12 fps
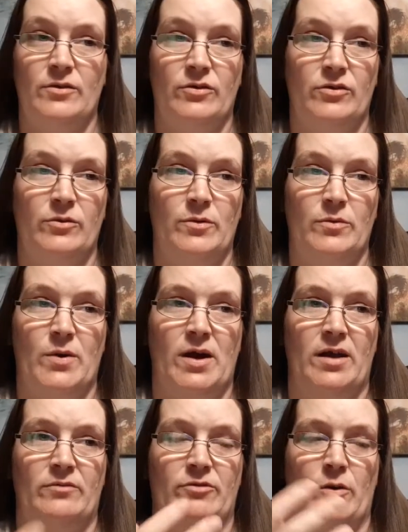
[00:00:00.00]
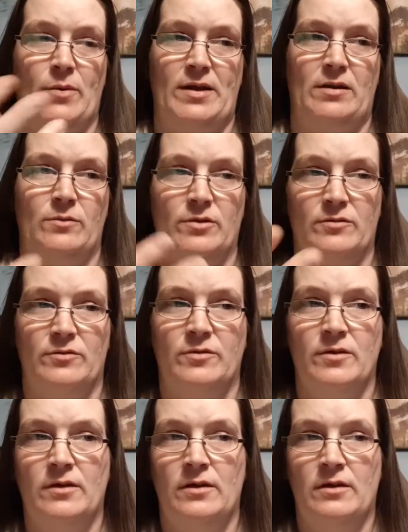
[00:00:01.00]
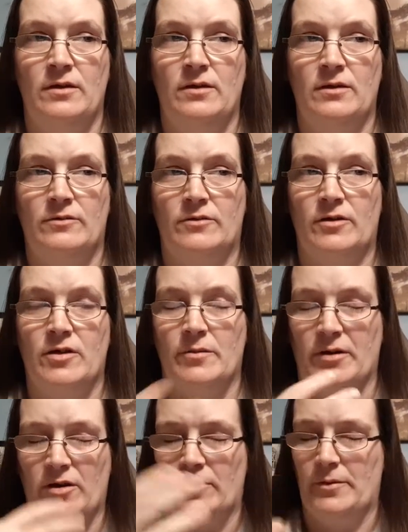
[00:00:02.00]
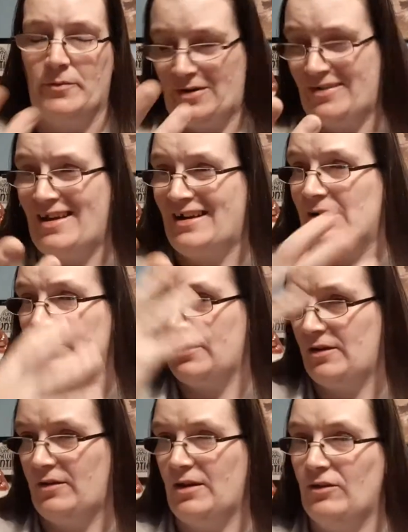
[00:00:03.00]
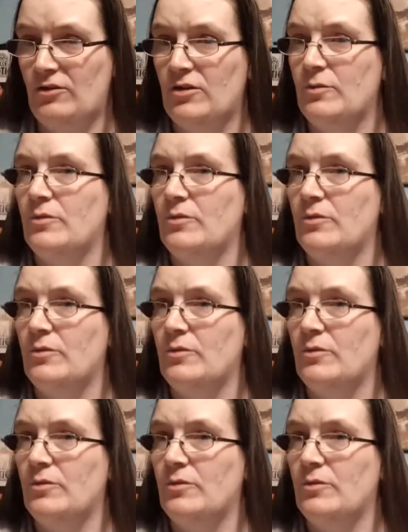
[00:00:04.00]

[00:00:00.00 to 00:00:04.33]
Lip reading: It's to do with where Rowena would have grown up. I can't remember exactly, but it's to do